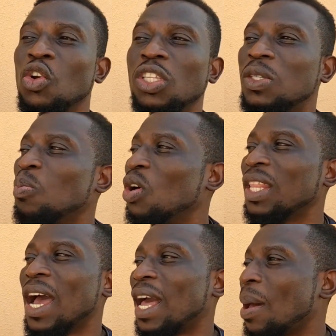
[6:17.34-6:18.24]
Don't
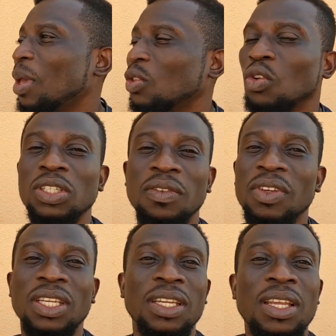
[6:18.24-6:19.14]
bother coming. Don't
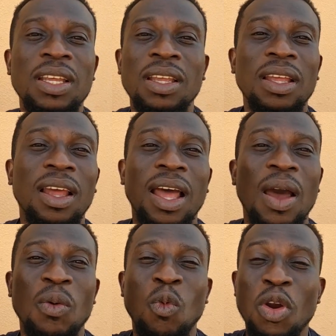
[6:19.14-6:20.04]
even
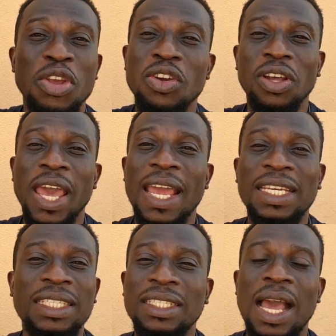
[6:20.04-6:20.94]
worry your
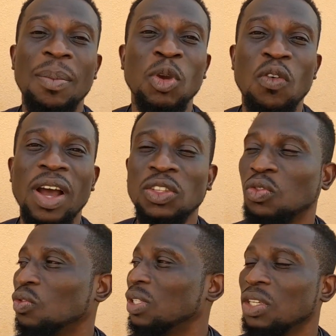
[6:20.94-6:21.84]
head coming over
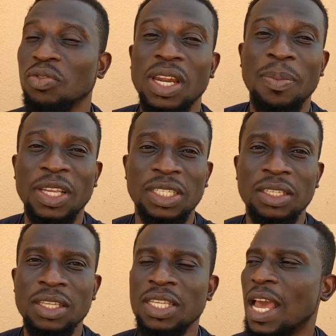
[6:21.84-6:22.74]
to seek greener
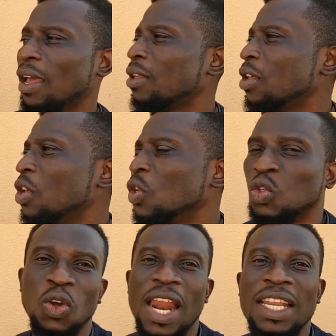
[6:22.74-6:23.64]
pastures. Yeah,
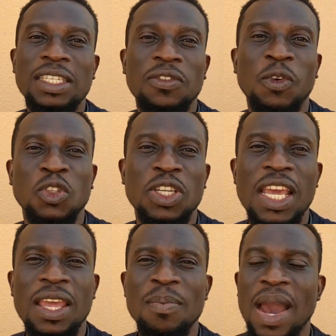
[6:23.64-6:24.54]
so that is it for
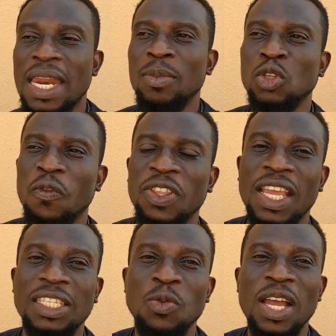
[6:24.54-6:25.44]
today. My name is Kofi
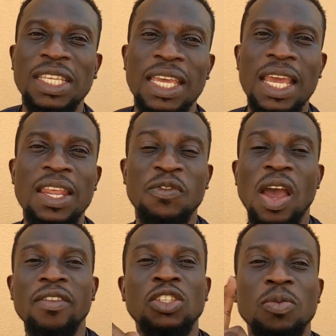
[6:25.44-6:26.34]
Techi. Once again, if
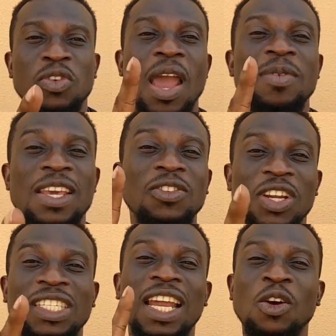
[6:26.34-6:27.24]
you haven't subscribed yet
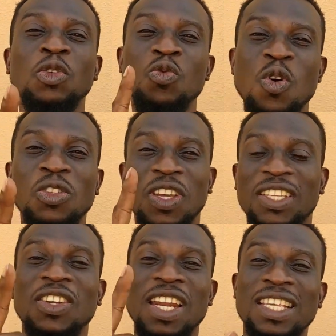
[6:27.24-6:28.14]
to the channel, do well to
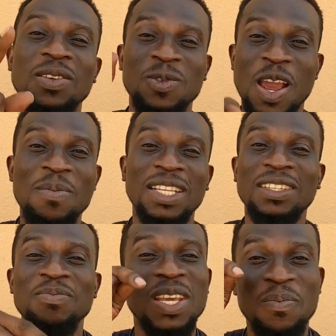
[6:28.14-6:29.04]
hit on that subscribe
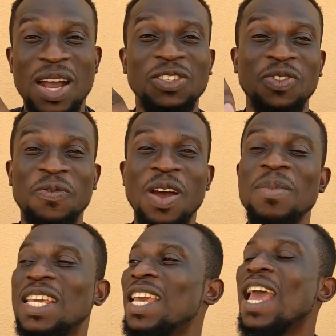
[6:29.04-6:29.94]
button, be a part of the
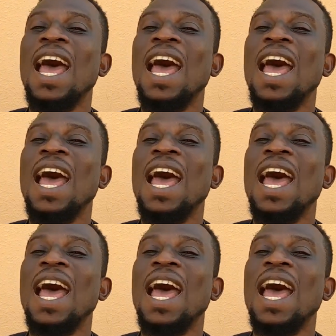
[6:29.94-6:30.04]
family,